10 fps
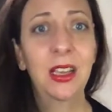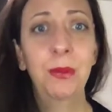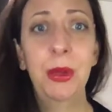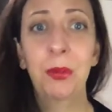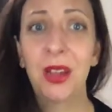
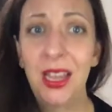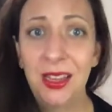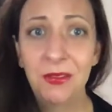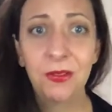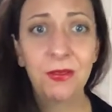Be
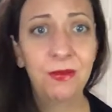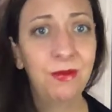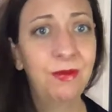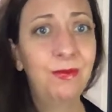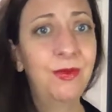brave,
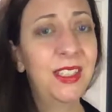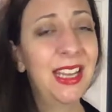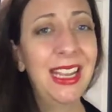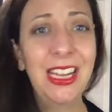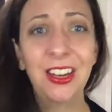
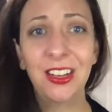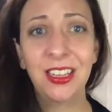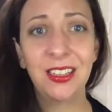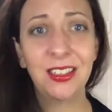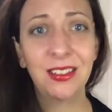stay curious,